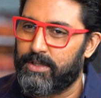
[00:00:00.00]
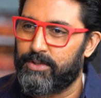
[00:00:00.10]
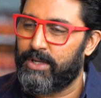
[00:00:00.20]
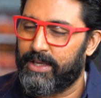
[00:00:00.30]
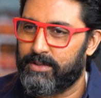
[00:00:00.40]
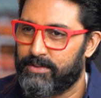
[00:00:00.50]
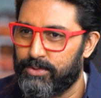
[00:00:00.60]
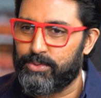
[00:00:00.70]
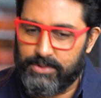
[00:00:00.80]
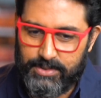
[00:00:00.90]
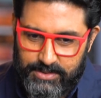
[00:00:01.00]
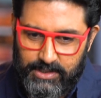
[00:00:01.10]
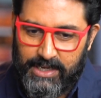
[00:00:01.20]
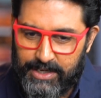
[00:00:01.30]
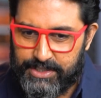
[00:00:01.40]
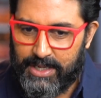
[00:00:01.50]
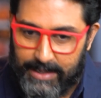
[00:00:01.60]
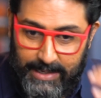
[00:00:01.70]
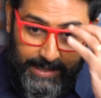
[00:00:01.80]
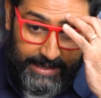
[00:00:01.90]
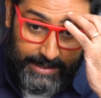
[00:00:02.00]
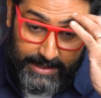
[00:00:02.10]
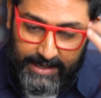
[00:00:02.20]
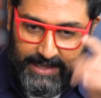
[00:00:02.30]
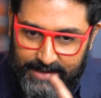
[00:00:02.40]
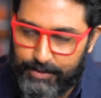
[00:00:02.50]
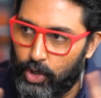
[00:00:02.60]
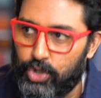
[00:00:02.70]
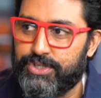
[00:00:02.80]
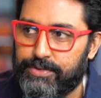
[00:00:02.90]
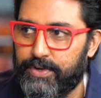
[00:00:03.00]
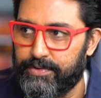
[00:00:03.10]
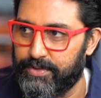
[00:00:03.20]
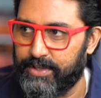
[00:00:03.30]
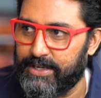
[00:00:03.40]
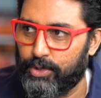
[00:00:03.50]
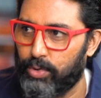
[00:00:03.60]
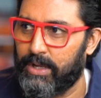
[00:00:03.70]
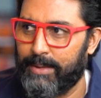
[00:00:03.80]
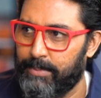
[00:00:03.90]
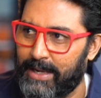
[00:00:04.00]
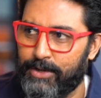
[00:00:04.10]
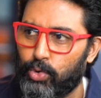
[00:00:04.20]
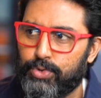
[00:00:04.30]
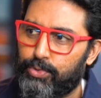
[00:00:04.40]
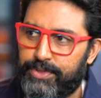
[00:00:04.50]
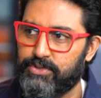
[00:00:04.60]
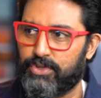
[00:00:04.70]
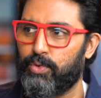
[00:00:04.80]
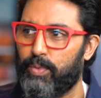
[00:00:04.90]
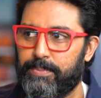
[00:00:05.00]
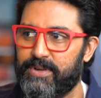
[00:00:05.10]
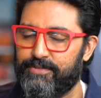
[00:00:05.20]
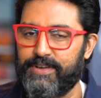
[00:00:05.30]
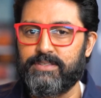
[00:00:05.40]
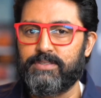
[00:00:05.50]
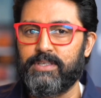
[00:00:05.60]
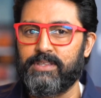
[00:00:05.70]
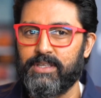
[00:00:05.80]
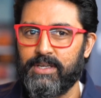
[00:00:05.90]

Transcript: And you're like, dude, this is the kind of time. And I have a logic for everything. I don't do things on a whim and a fancy.